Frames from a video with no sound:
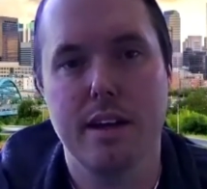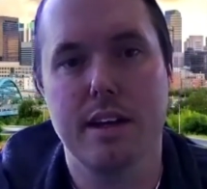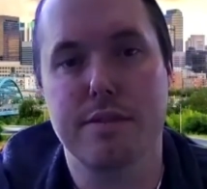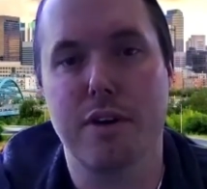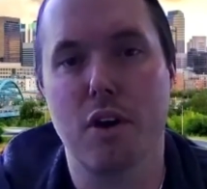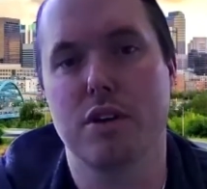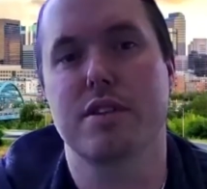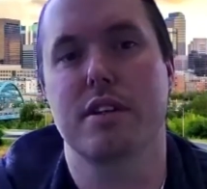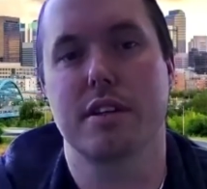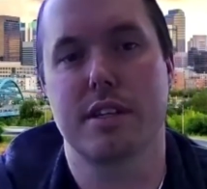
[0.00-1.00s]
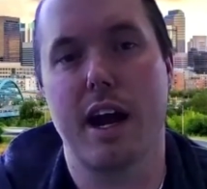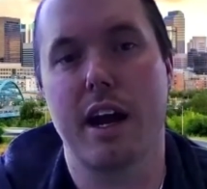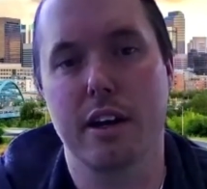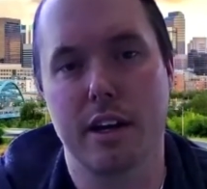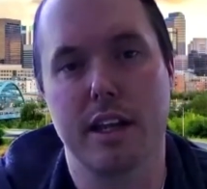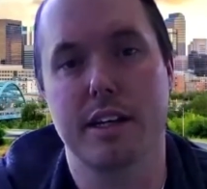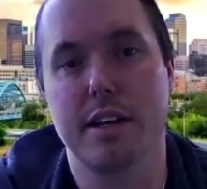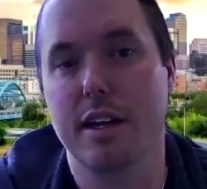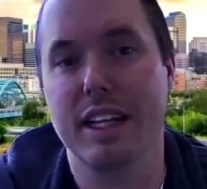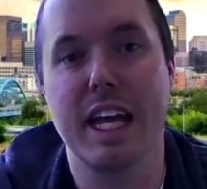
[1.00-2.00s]
as far as an entire
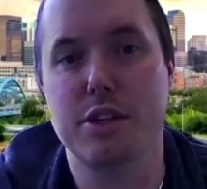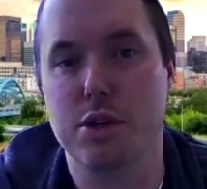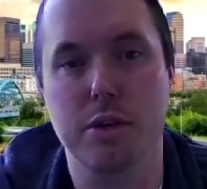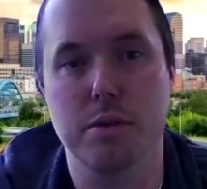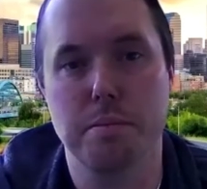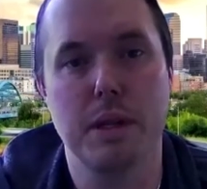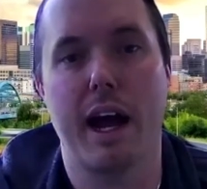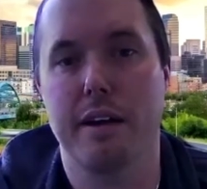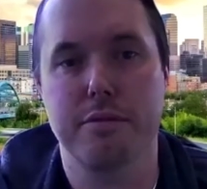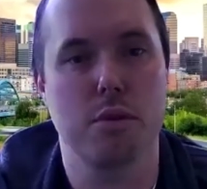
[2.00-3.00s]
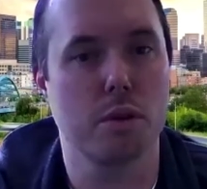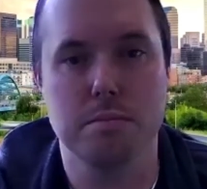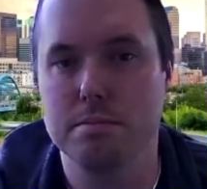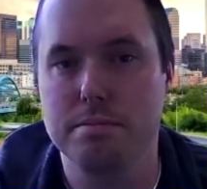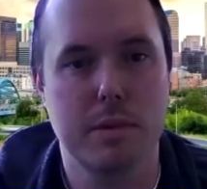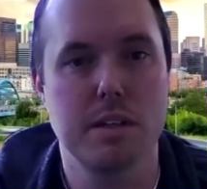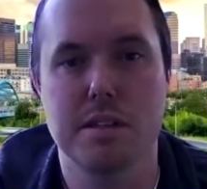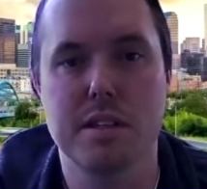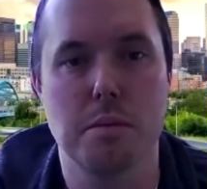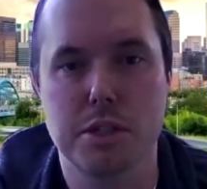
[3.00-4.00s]
electrical platform
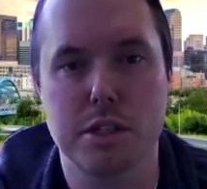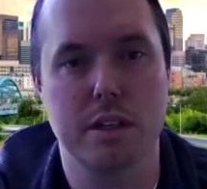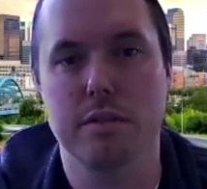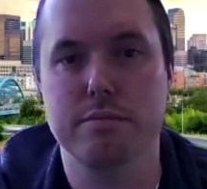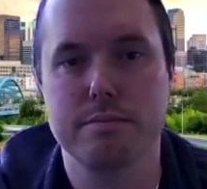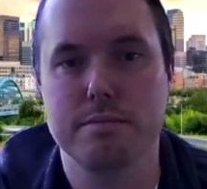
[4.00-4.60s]
consumption of